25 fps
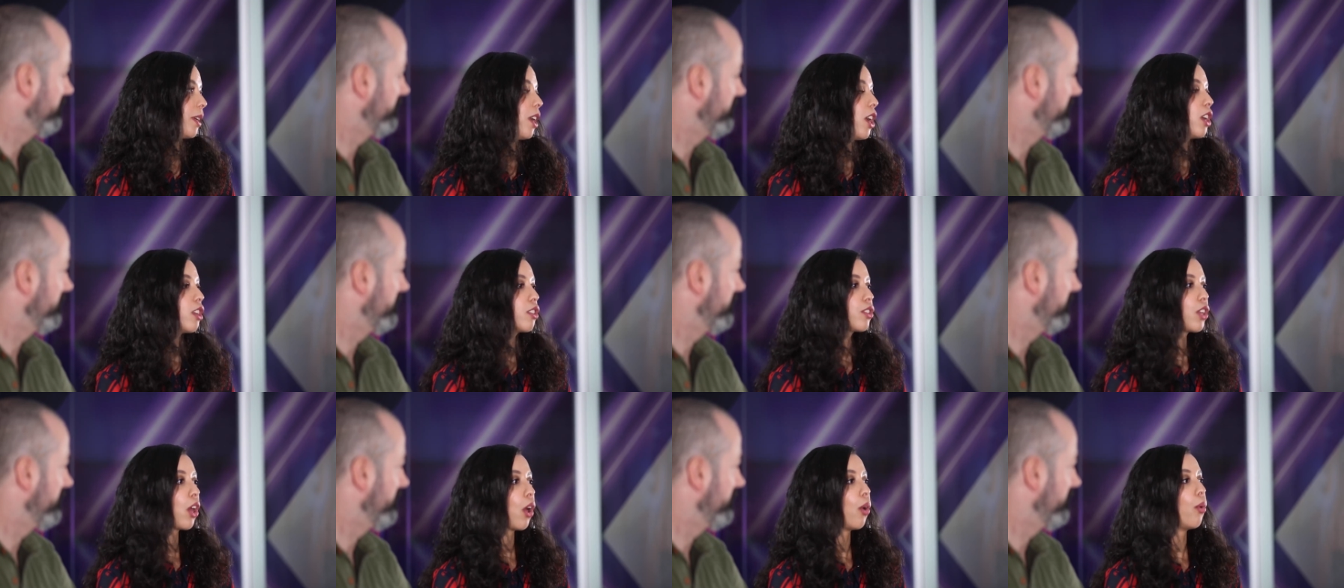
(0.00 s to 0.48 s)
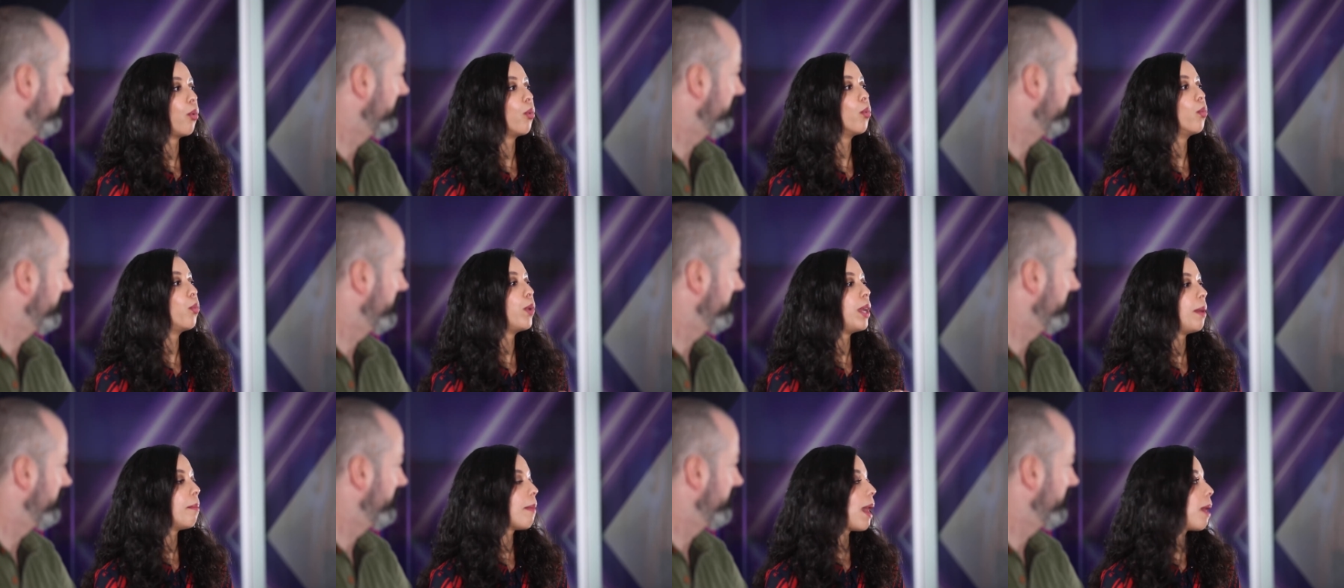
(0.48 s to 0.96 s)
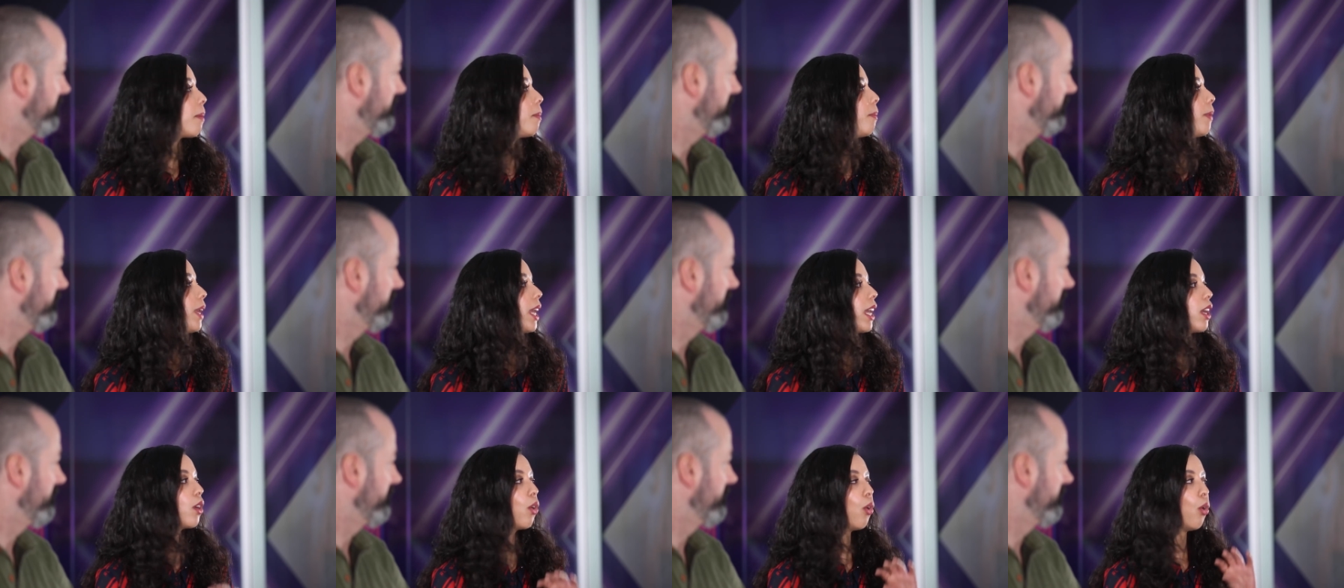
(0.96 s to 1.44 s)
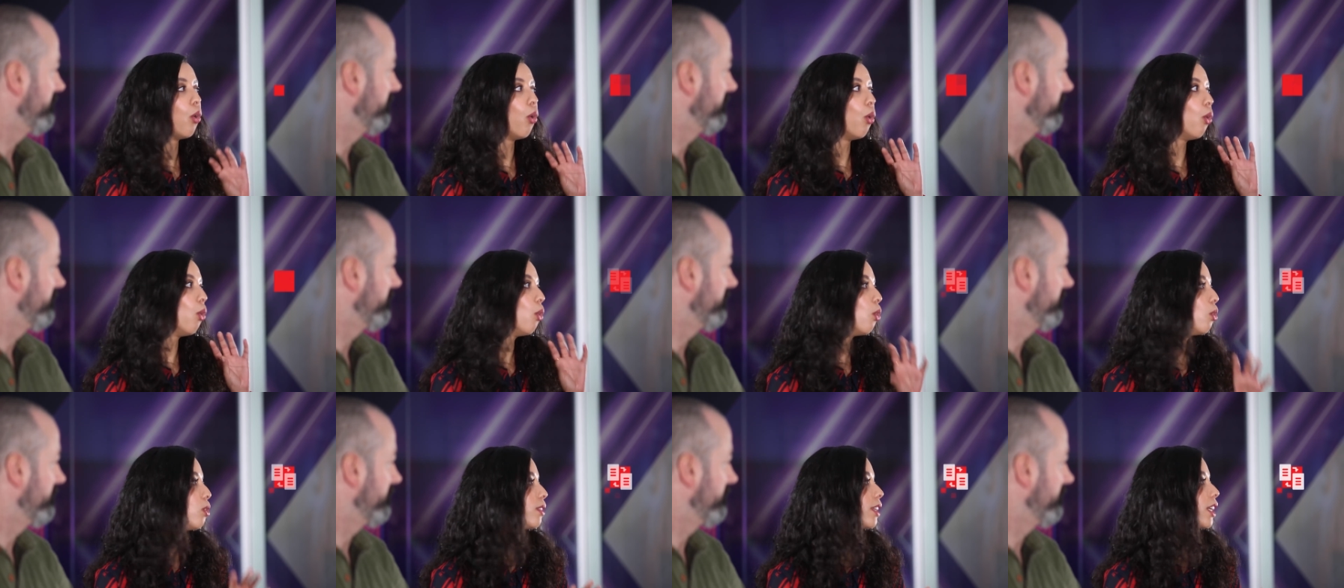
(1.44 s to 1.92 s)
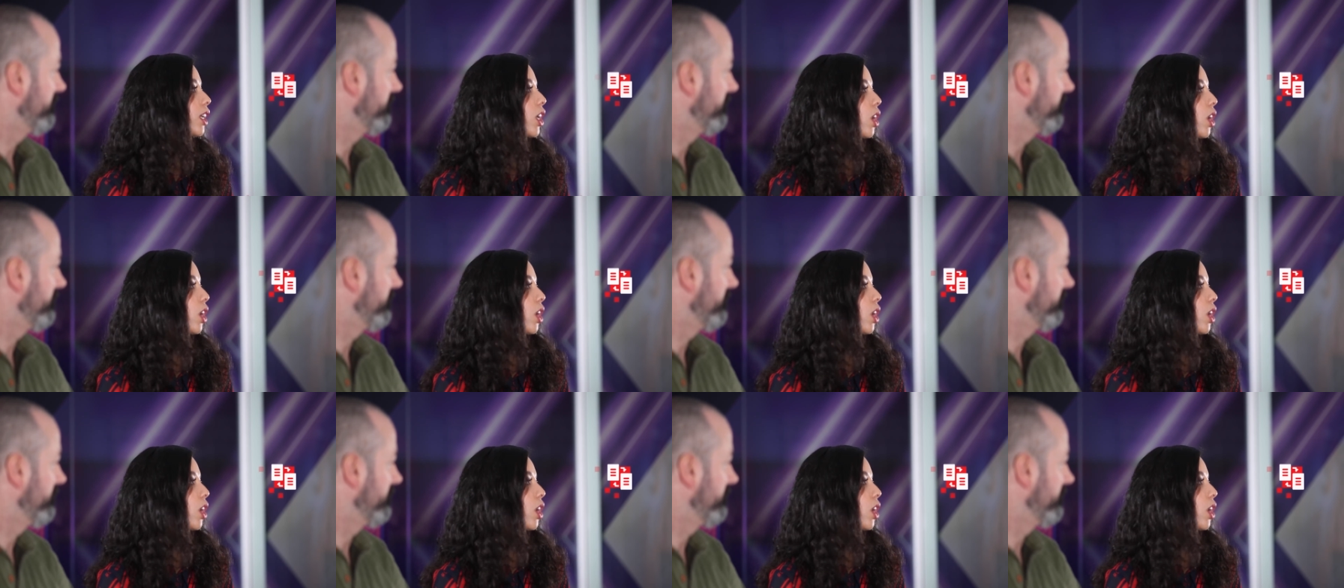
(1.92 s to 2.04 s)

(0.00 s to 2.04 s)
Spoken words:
So we're mapping all the